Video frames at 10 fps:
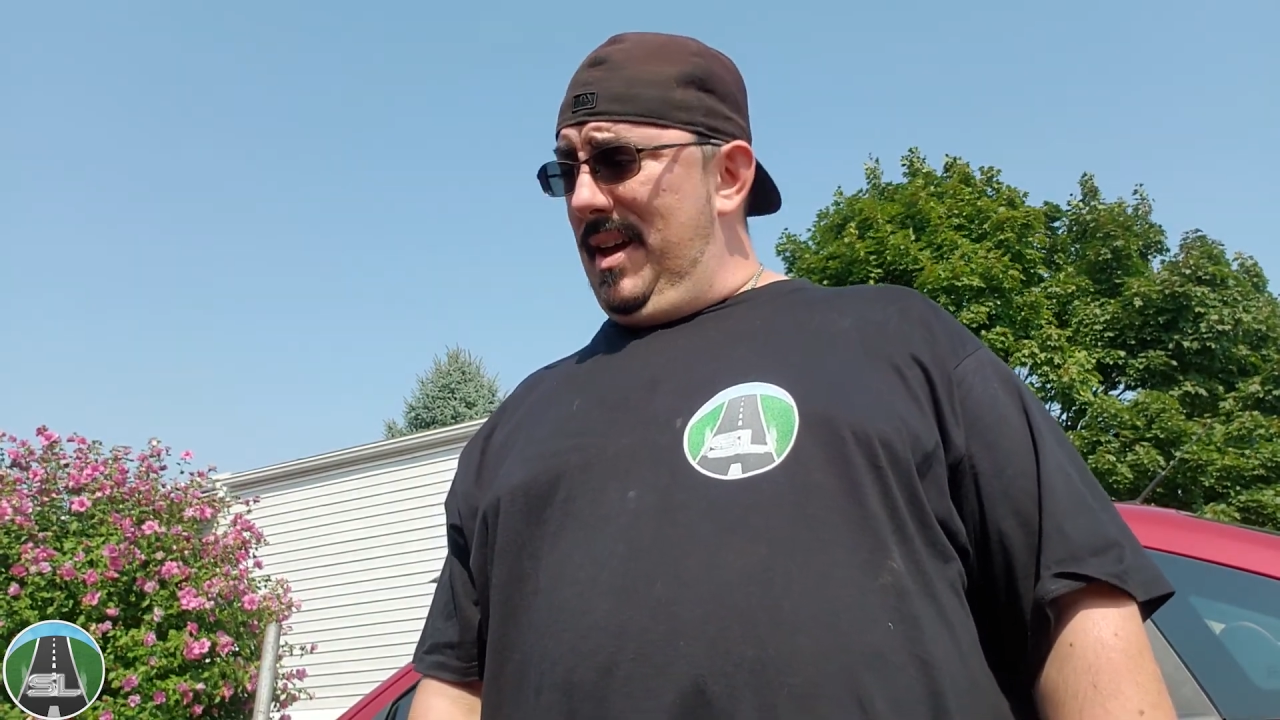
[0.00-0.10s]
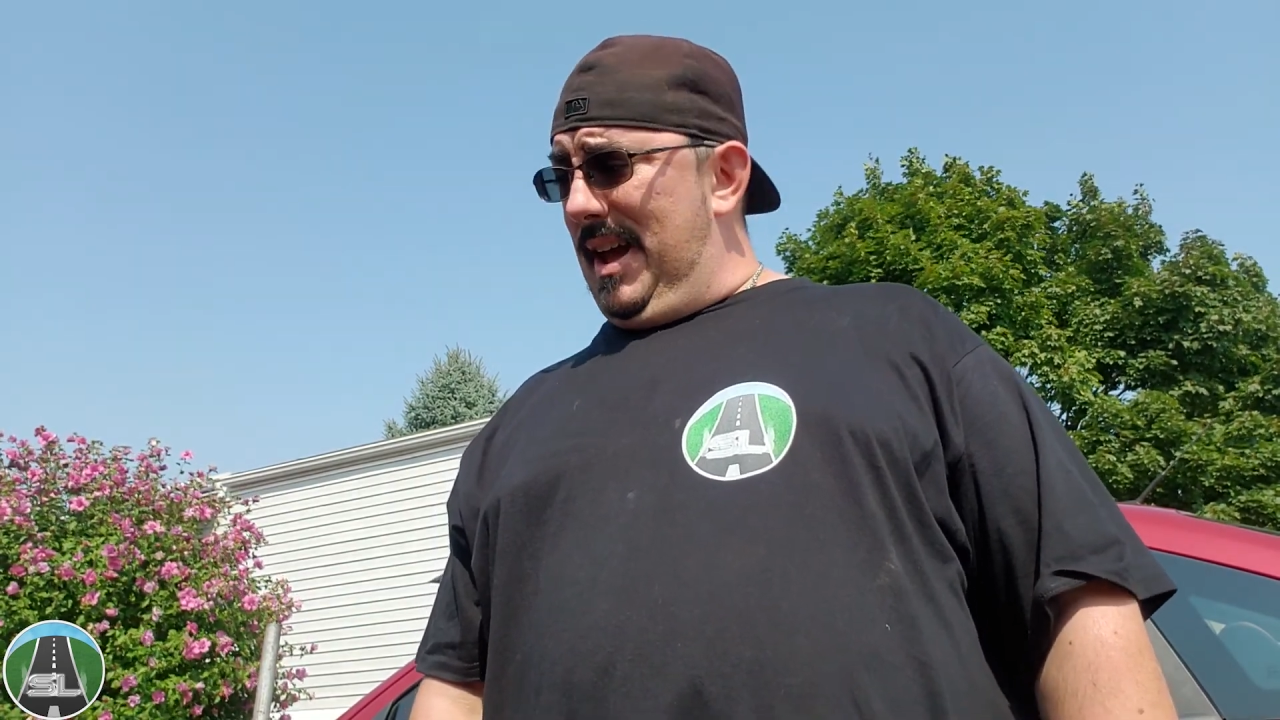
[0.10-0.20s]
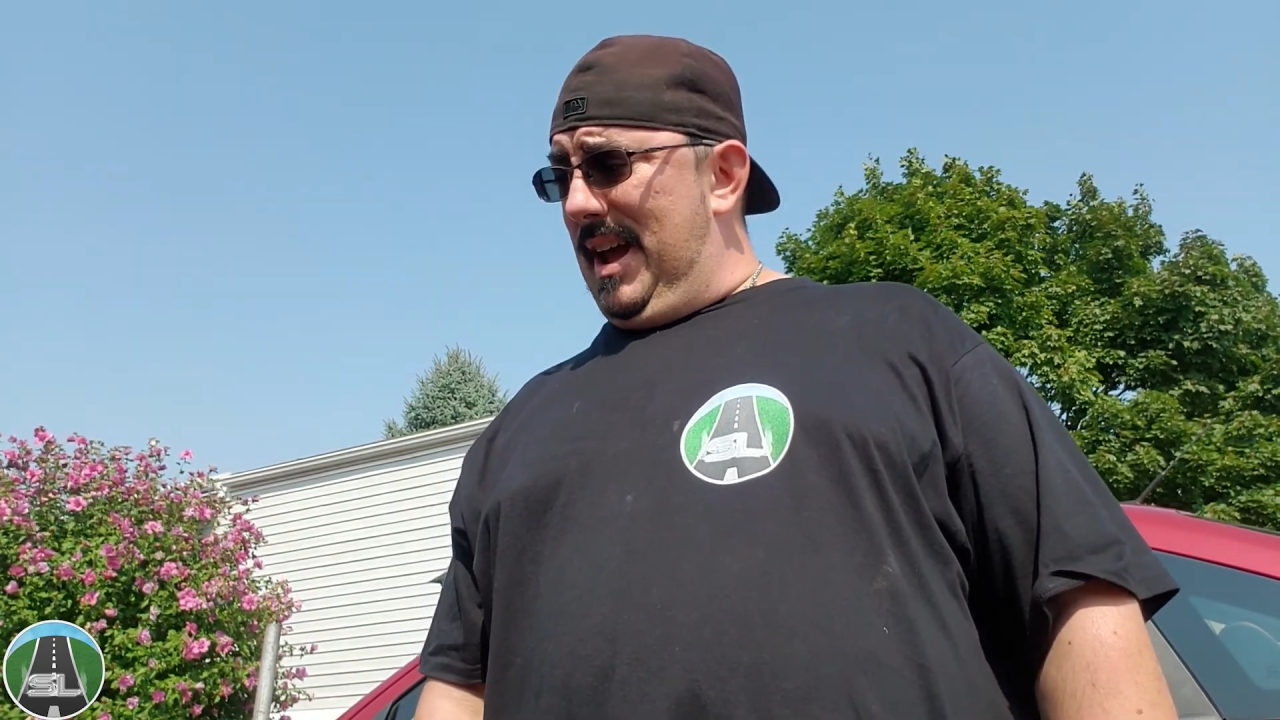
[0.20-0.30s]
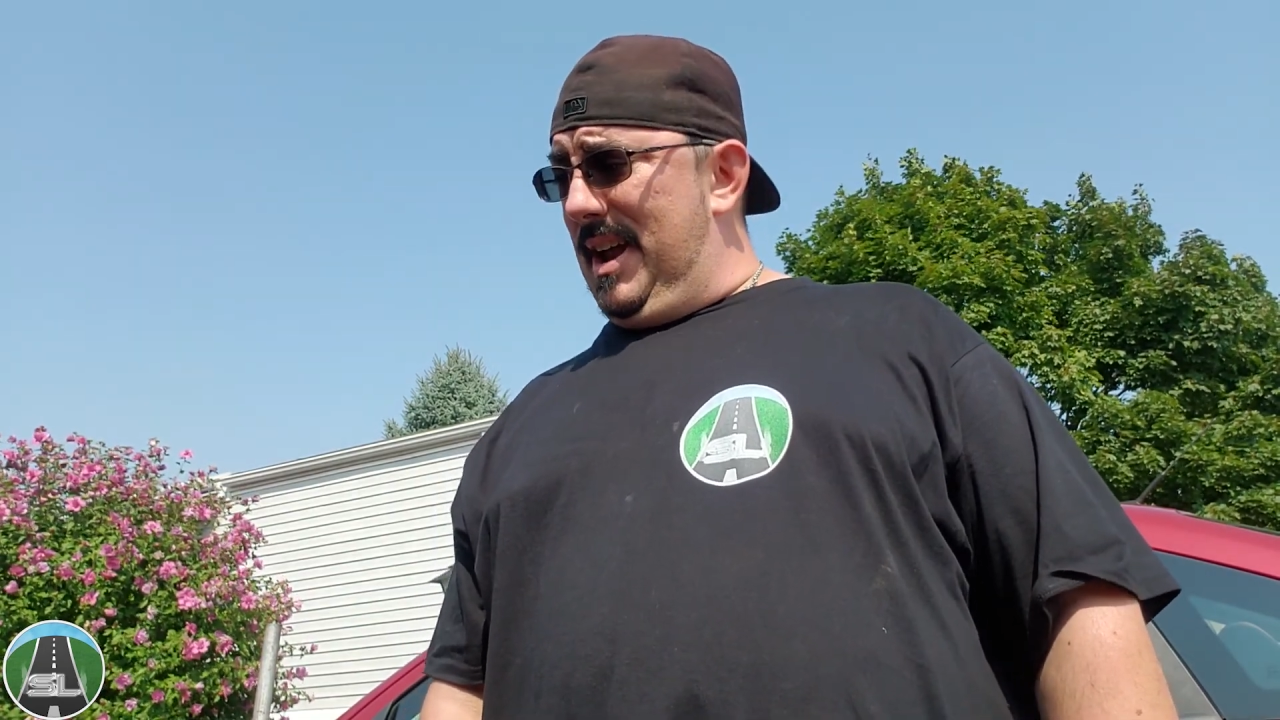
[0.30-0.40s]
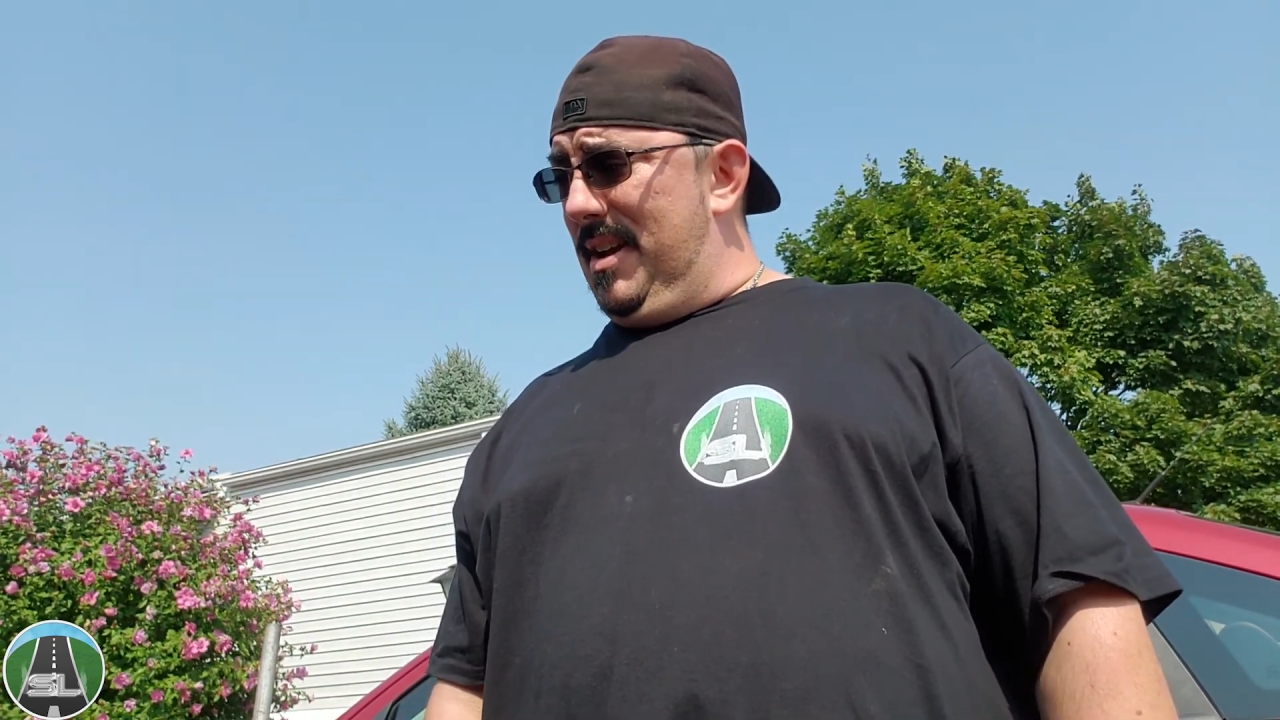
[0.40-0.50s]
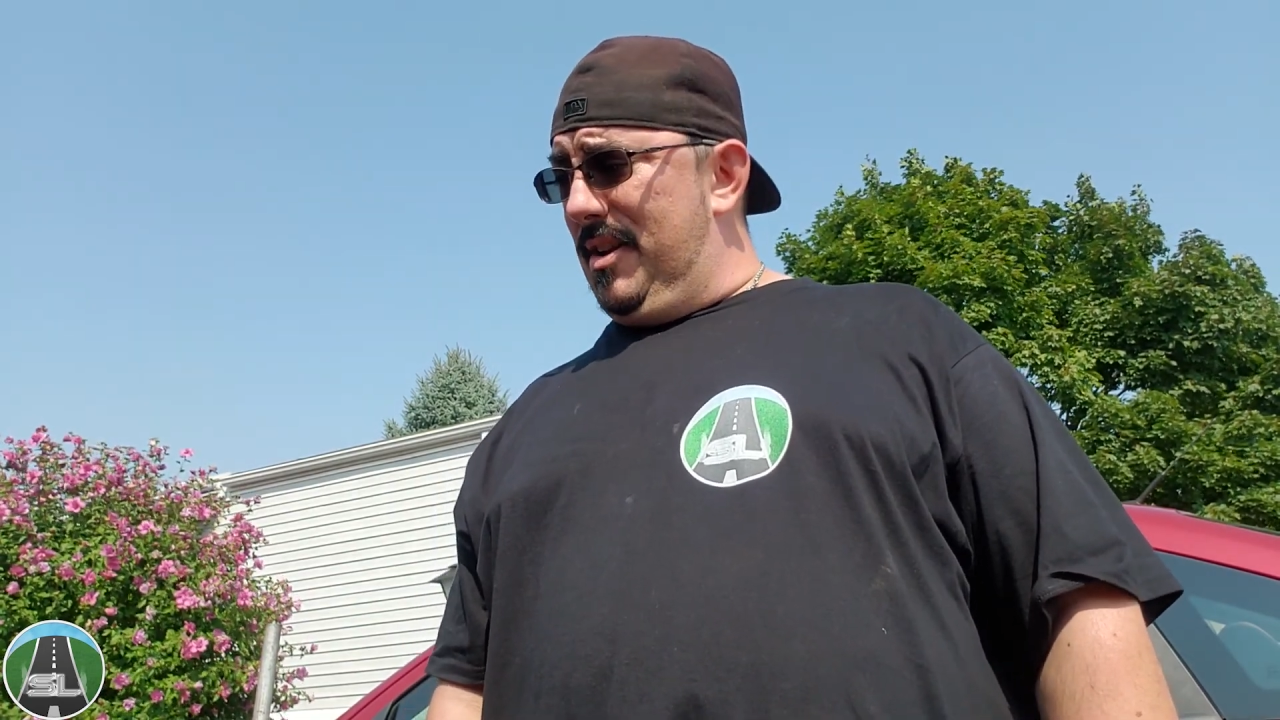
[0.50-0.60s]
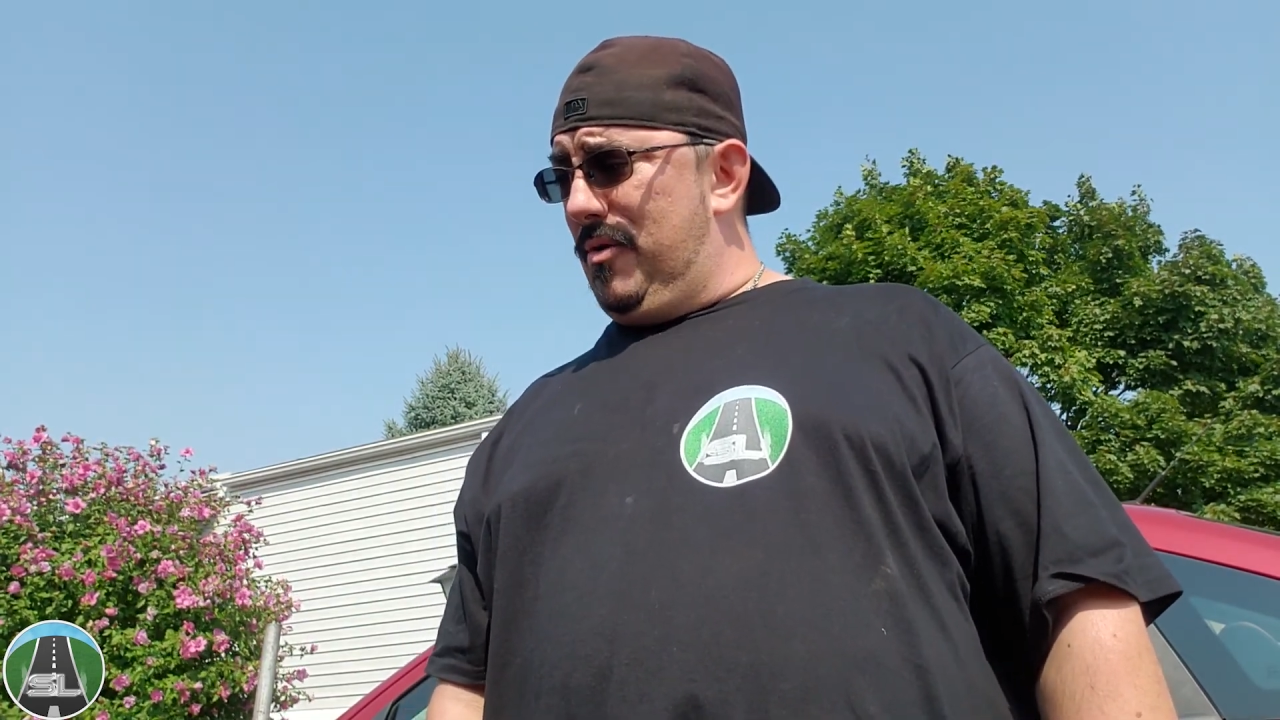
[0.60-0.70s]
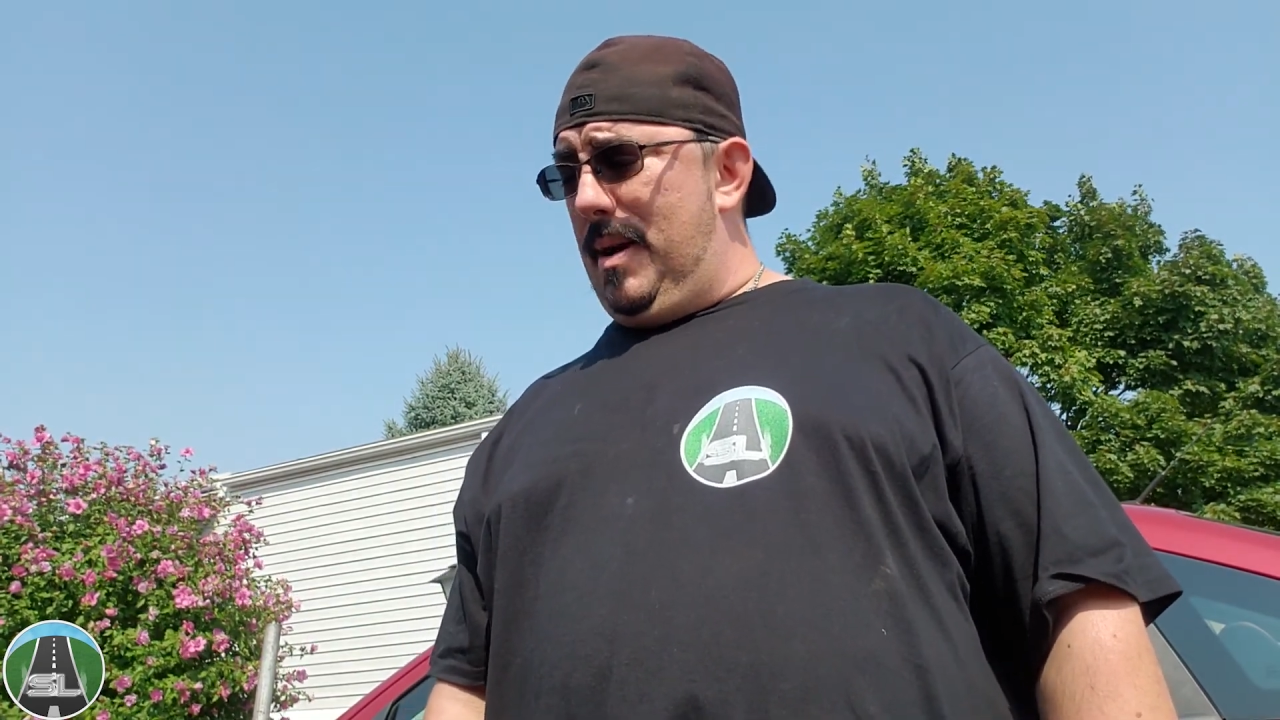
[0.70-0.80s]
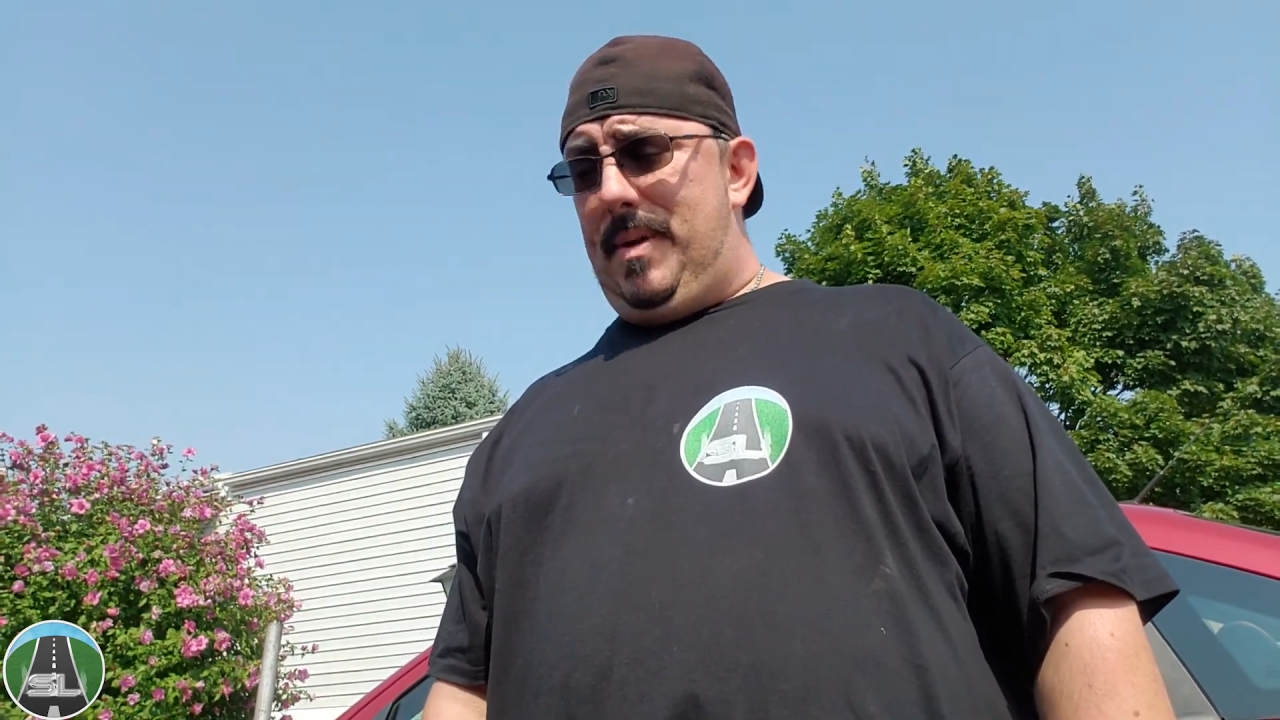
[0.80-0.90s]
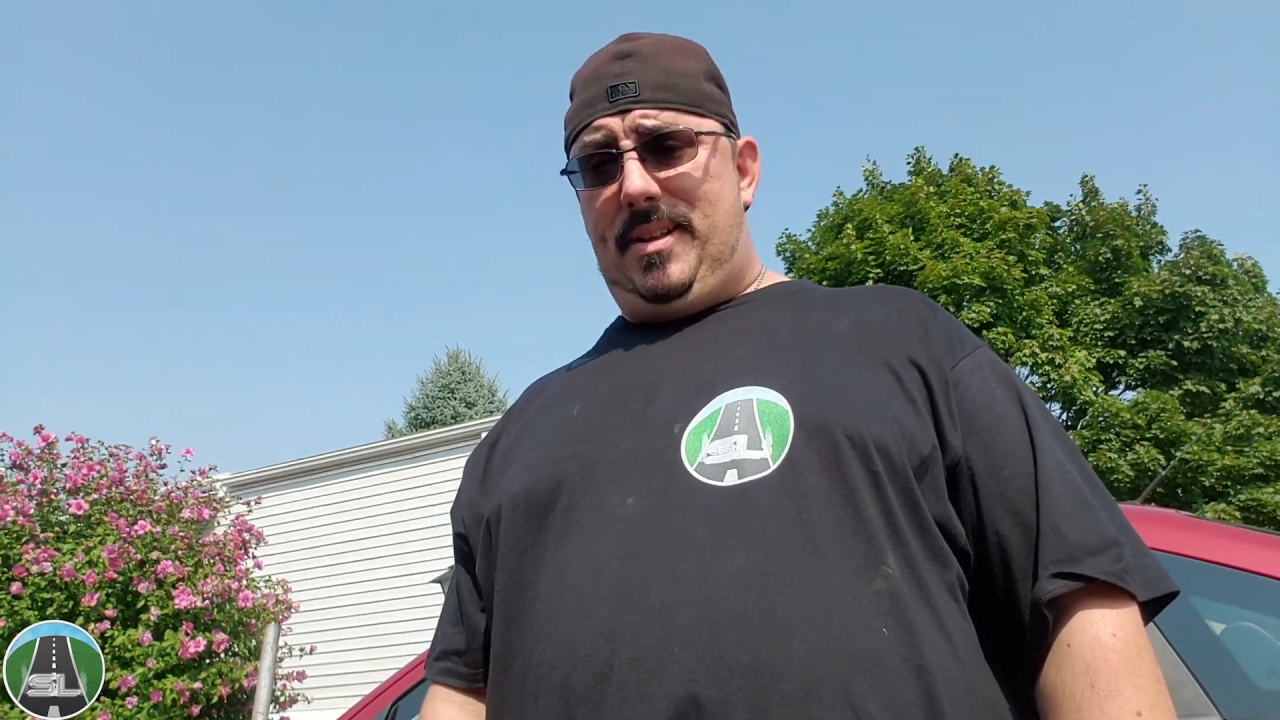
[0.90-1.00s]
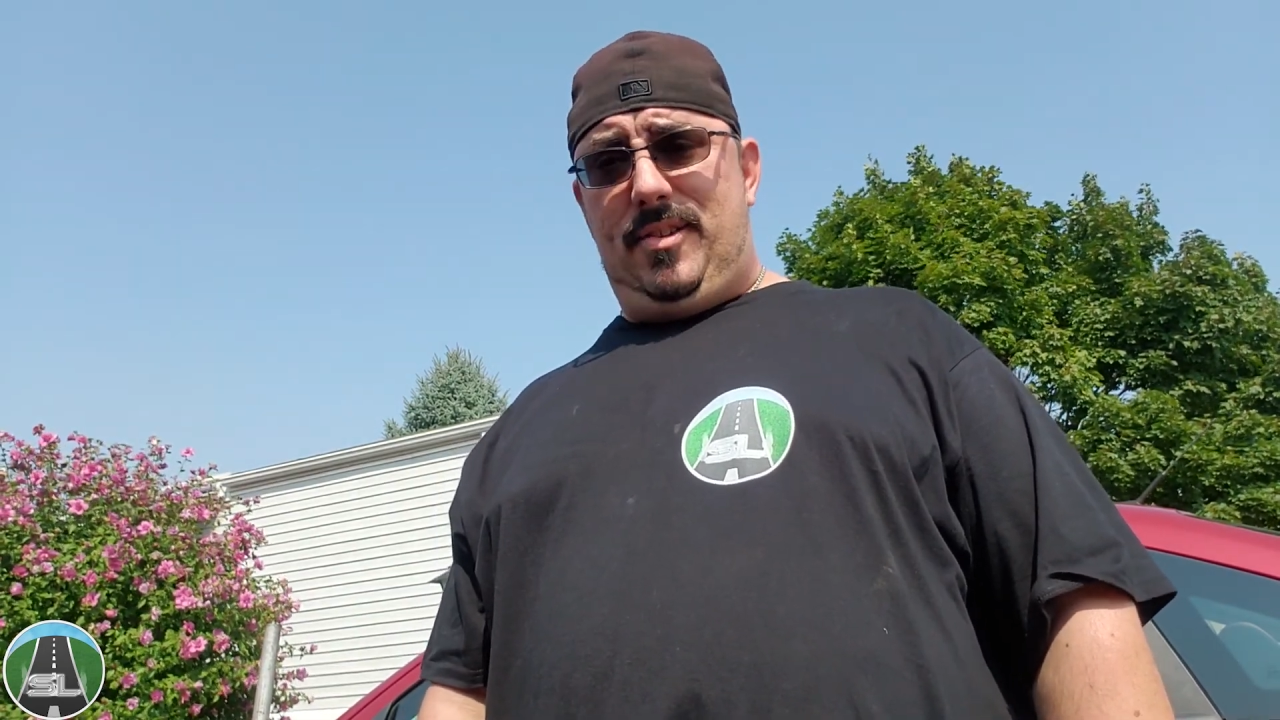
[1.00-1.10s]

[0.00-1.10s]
and try and make